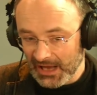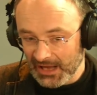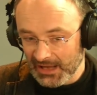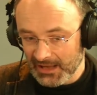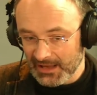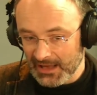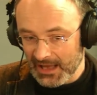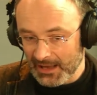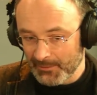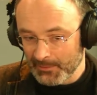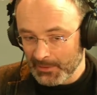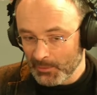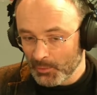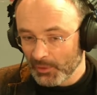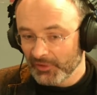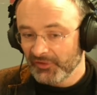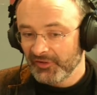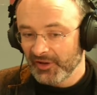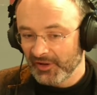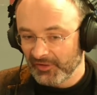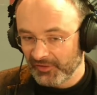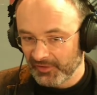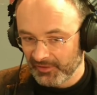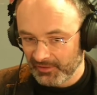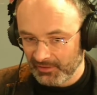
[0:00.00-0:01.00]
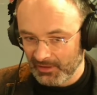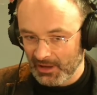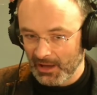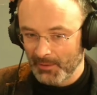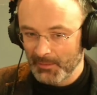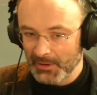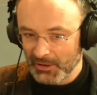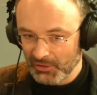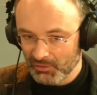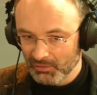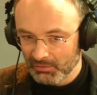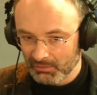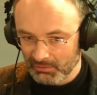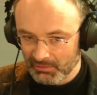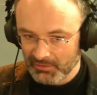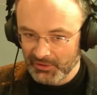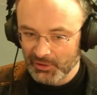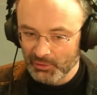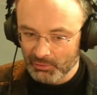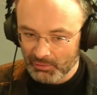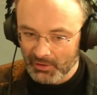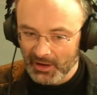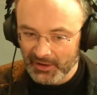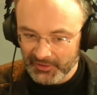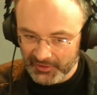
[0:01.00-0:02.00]
I mean, in one sense,
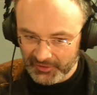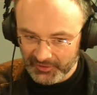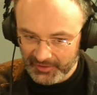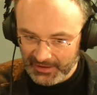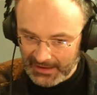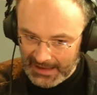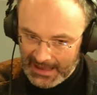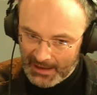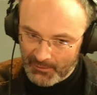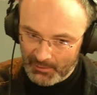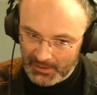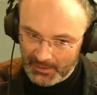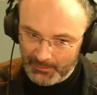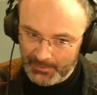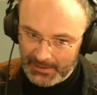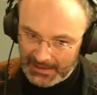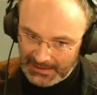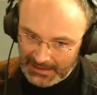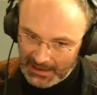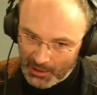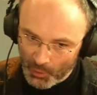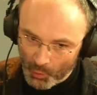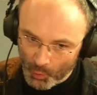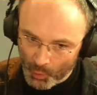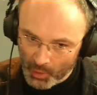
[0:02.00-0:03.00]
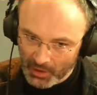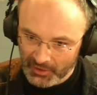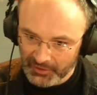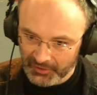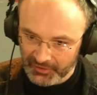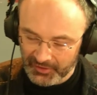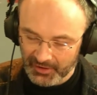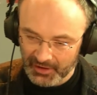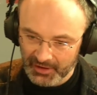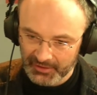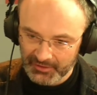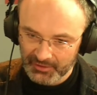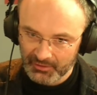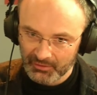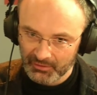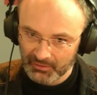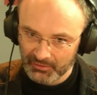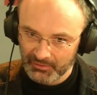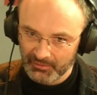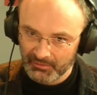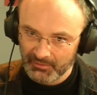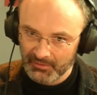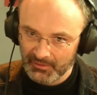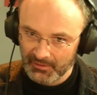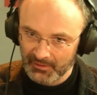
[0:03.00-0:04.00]
you're right to say how will it pan out once
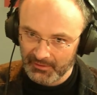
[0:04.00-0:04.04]
Article